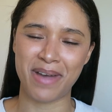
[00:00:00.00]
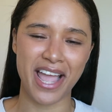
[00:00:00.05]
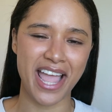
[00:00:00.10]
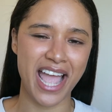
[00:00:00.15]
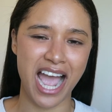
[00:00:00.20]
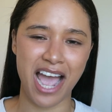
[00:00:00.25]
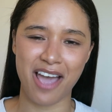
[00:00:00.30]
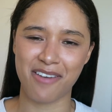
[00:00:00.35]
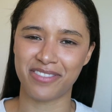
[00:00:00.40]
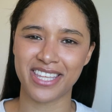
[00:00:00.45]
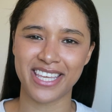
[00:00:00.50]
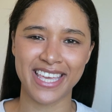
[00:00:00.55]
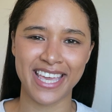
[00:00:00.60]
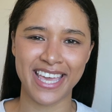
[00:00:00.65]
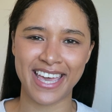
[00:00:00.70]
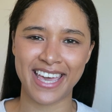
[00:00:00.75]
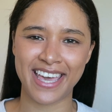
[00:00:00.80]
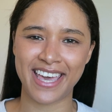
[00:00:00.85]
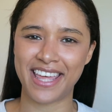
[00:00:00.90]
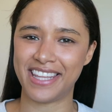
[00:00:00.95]
I have the
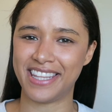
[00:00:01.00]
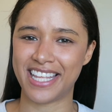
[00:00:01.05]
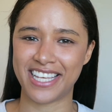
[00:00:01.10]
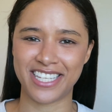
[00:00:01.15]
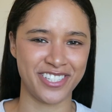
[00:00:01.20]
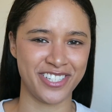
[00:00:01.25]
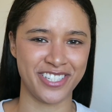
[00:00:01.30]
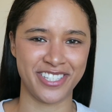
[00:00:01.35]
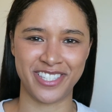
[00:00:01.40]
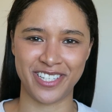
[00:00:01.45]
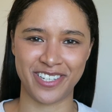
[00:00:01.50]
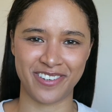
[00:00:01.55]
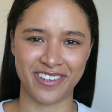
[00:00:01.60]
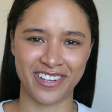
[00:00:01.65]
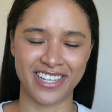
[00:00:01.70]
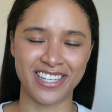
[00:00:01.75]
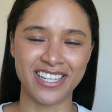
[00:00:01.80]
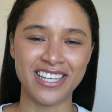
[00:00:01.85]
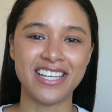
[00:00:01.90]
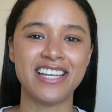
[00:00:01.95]
kit, let's just do
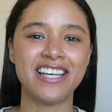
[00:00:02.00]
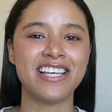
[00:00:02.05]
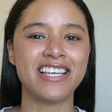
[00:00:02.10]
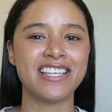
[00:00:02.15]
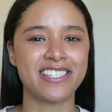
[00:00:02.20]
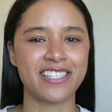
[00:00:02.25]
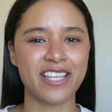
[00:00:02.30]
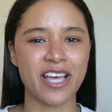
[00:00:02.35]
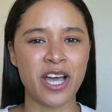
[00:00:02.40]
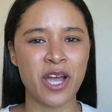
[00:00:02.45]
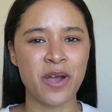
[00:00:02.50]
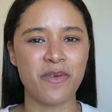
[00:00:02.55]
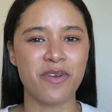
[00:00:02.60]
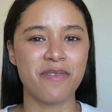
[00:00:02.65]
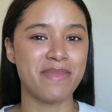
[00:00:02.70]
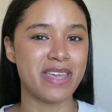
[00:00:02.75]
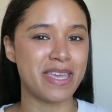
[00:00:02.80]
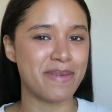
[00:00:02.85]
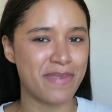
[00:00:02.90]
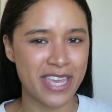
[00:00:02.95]
it. So with
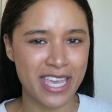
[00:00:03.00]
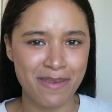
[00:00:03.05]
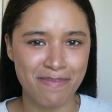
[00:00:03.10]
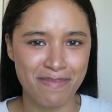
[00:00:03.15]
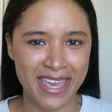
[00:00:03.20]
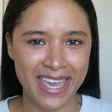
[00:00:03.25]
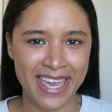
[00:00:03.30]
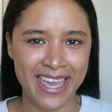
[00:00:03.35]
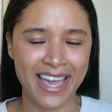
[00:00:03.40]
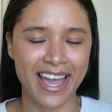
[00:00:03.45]
me being me,